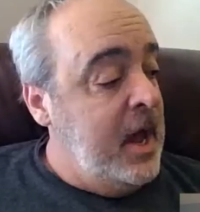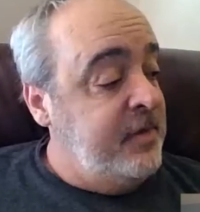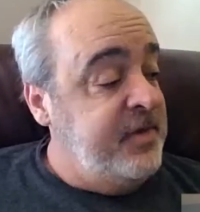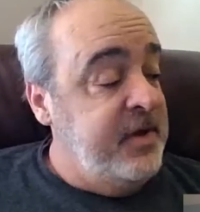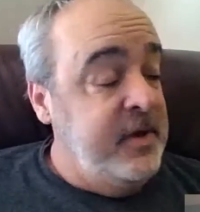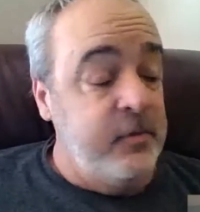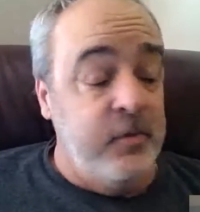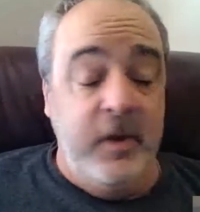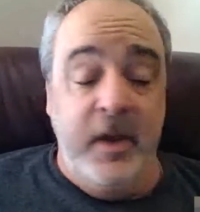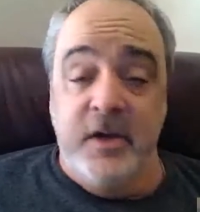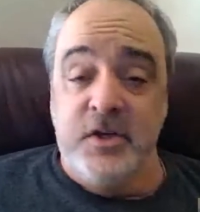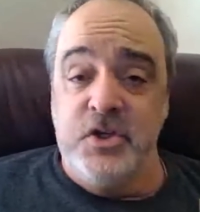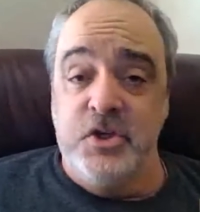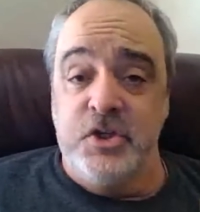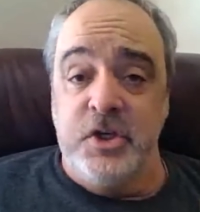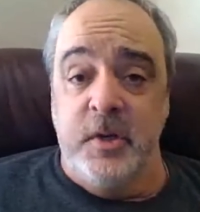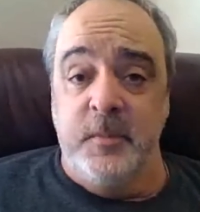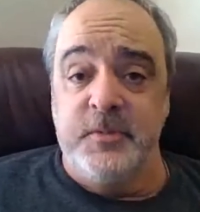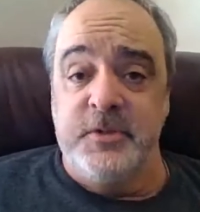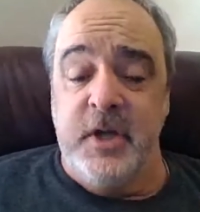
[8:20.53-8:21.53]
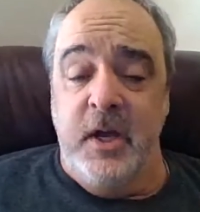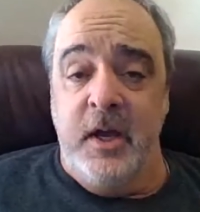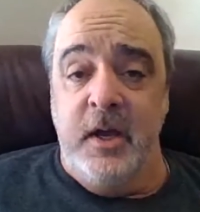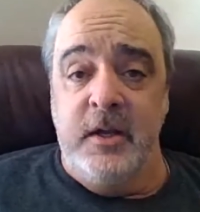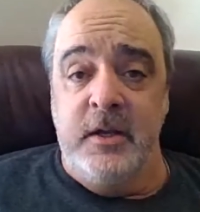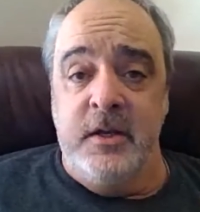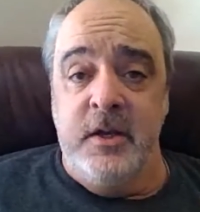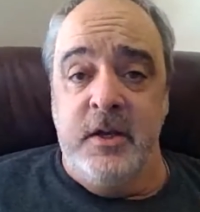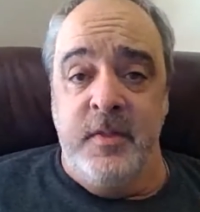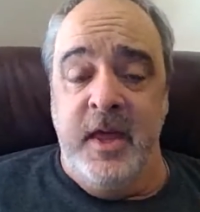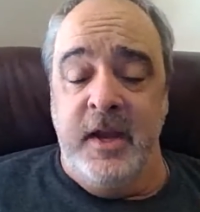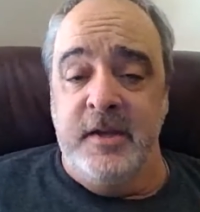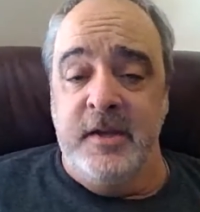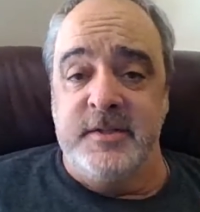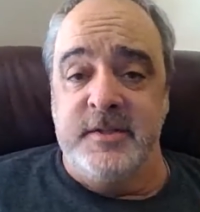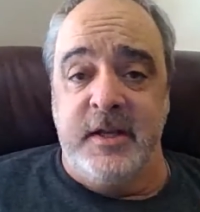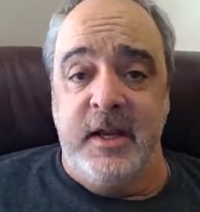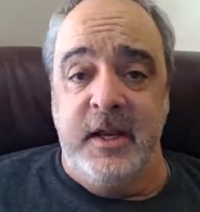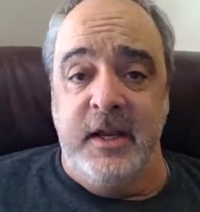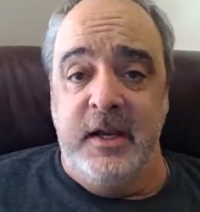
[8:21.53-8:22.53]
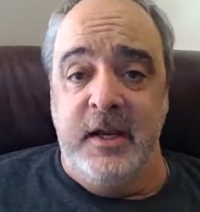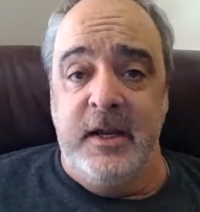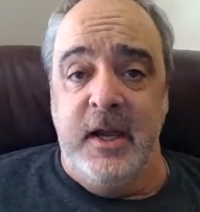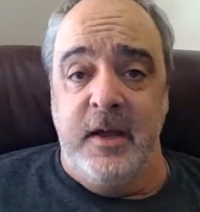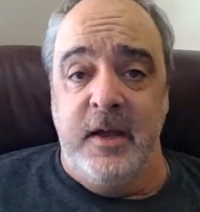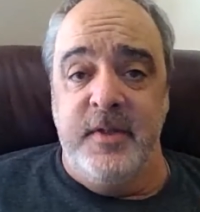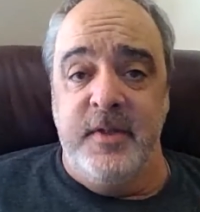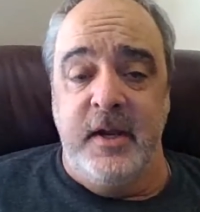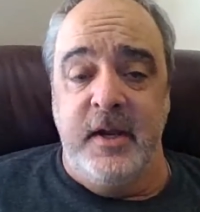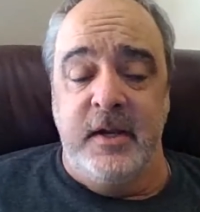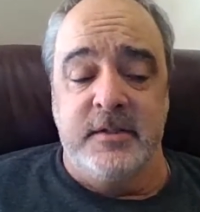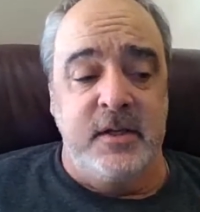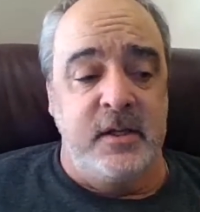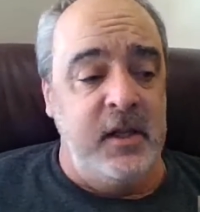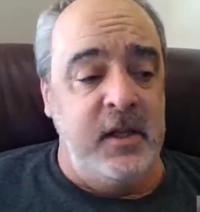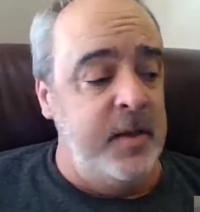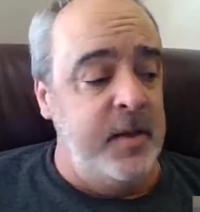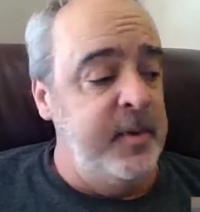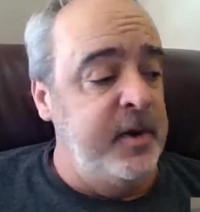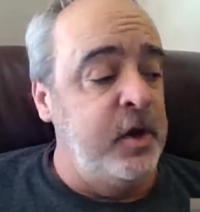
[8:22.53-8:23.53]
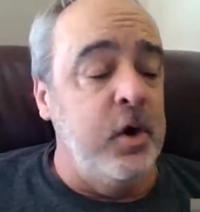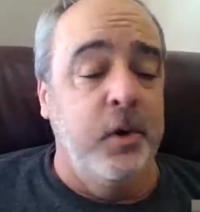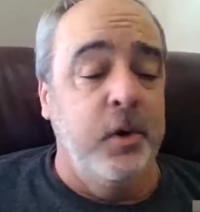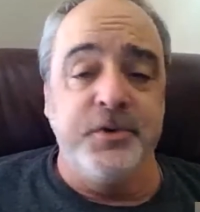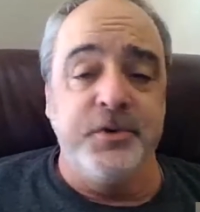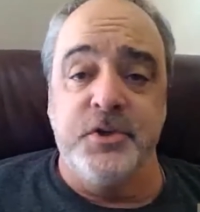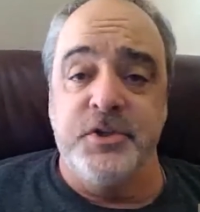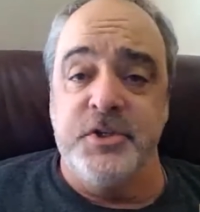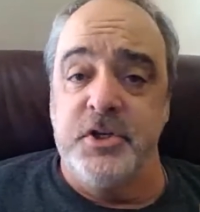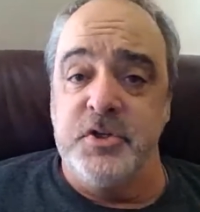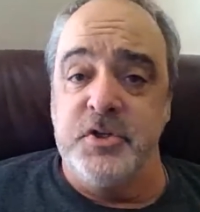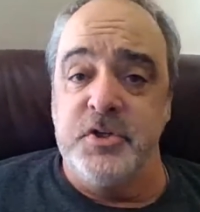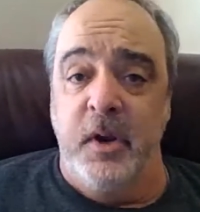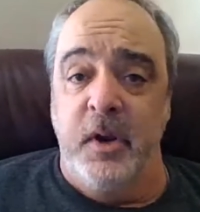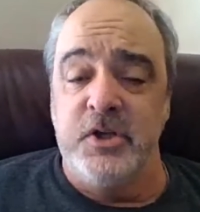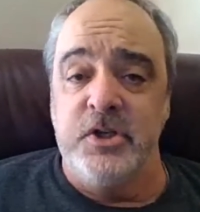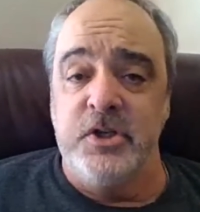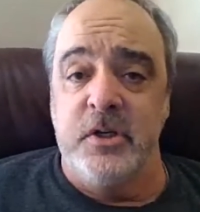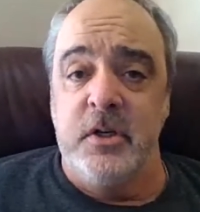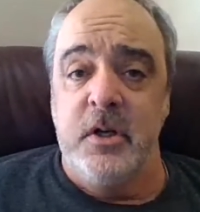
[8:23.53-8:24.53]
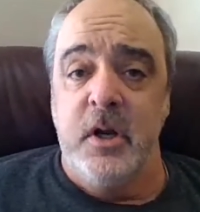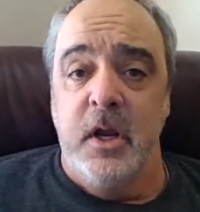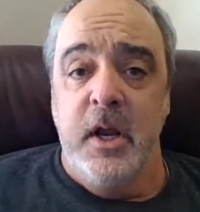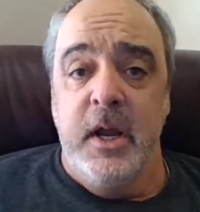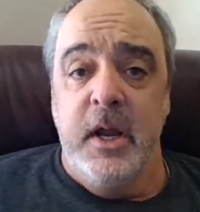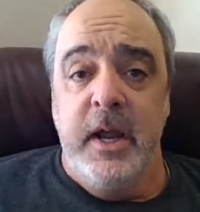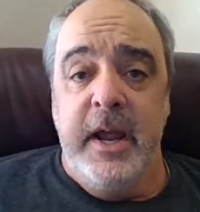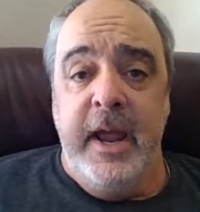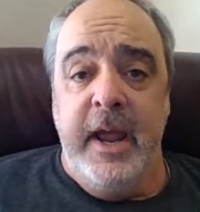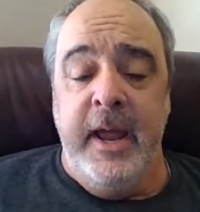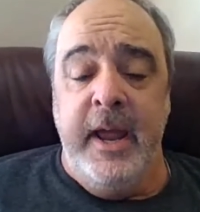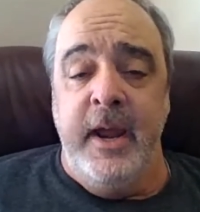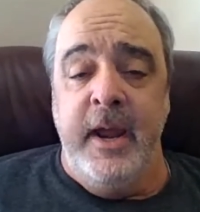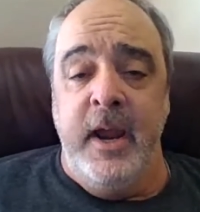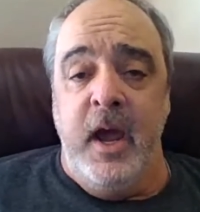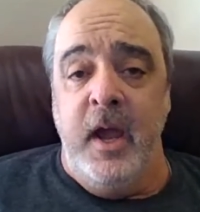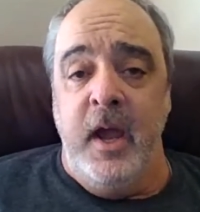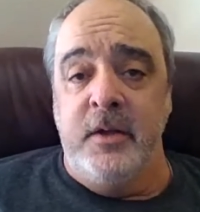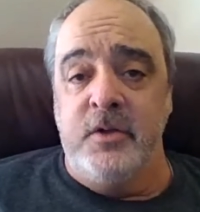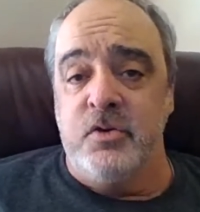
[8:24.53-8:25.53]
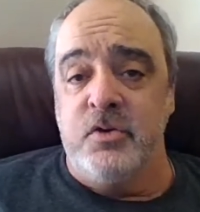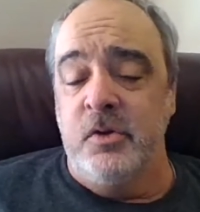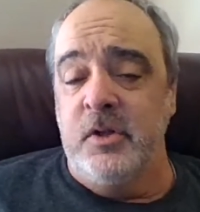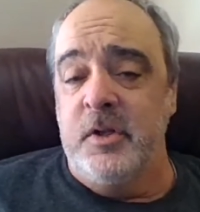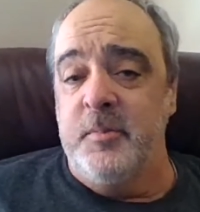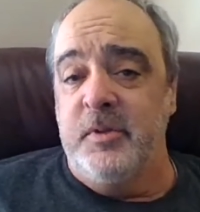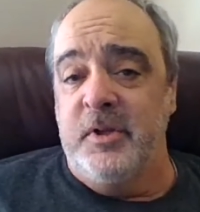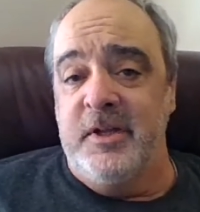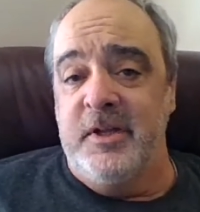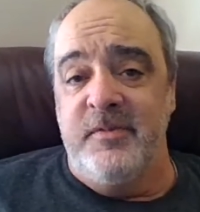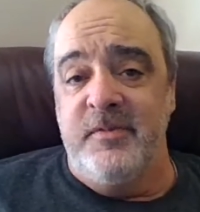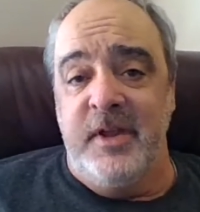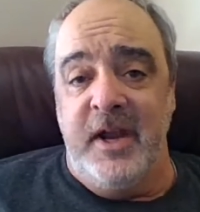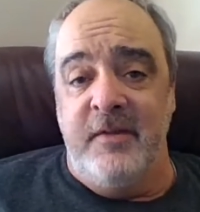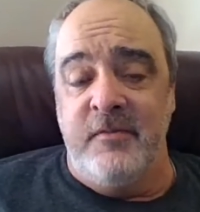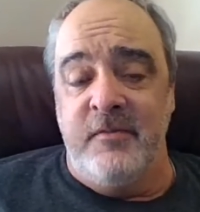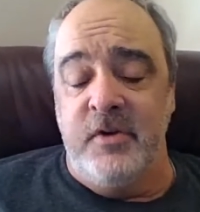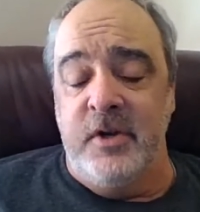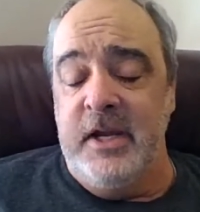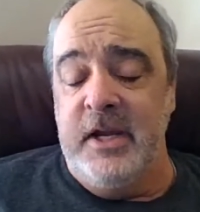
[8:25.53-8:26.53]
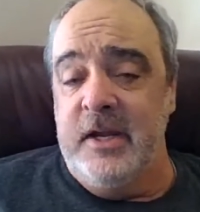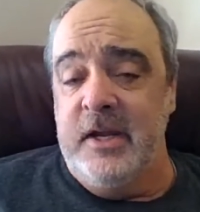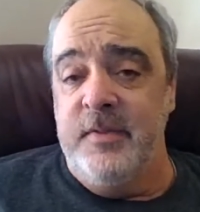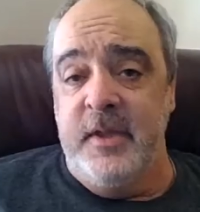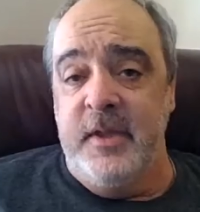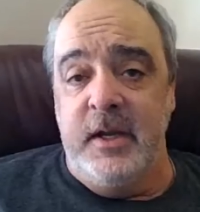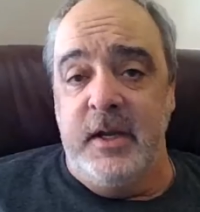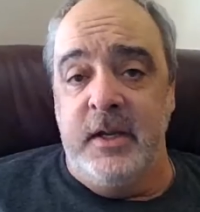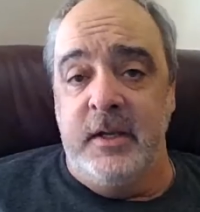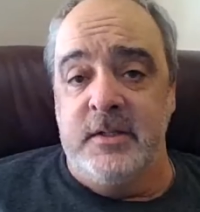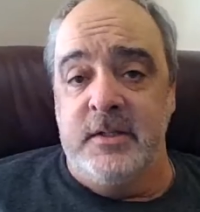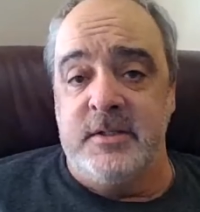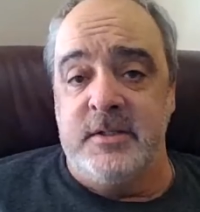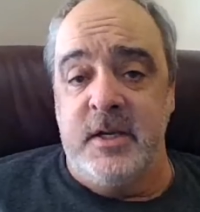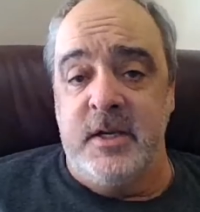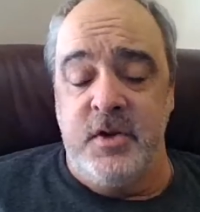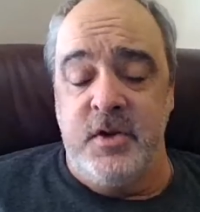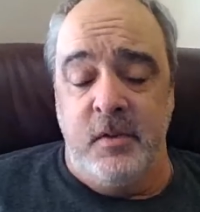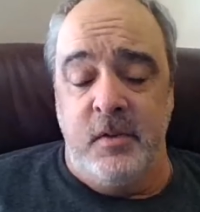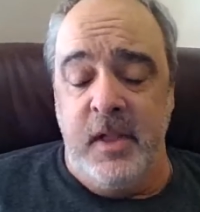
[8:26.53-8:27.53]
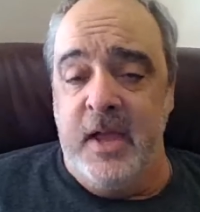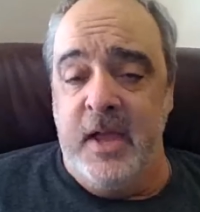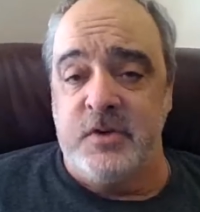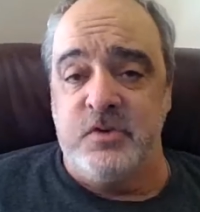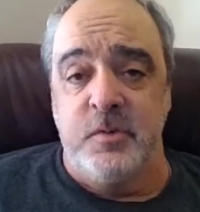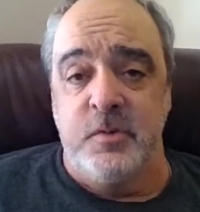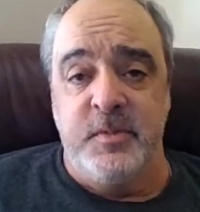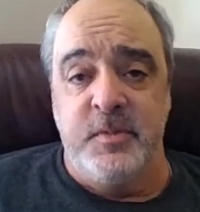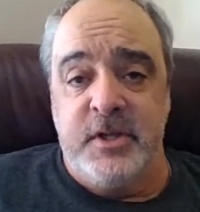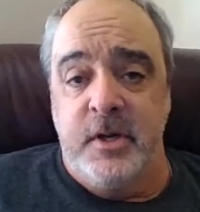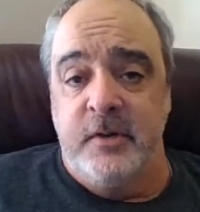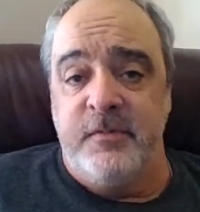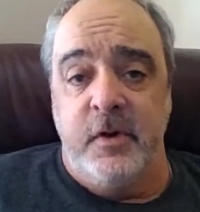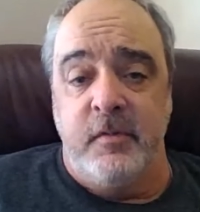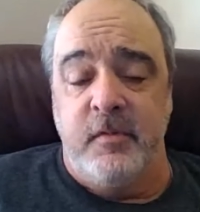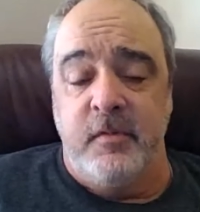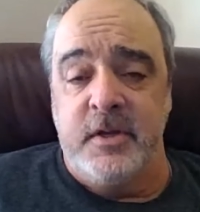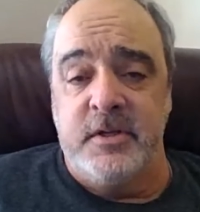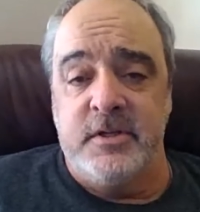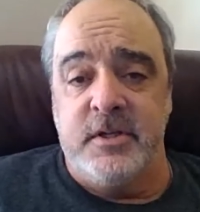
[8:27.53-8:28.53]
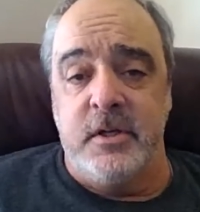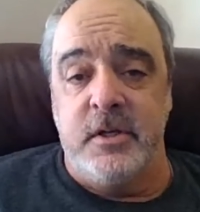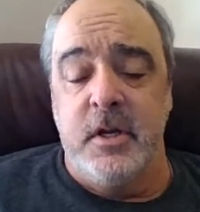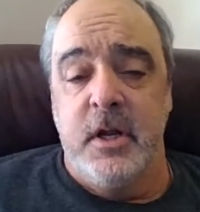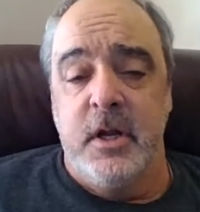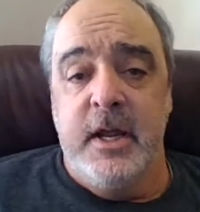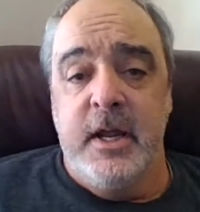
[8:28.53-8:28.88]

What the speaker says: think relationships, that is the key. I think it's a climate and culture situation, and I truly believe that every kid that is in your classroom is there for a reason.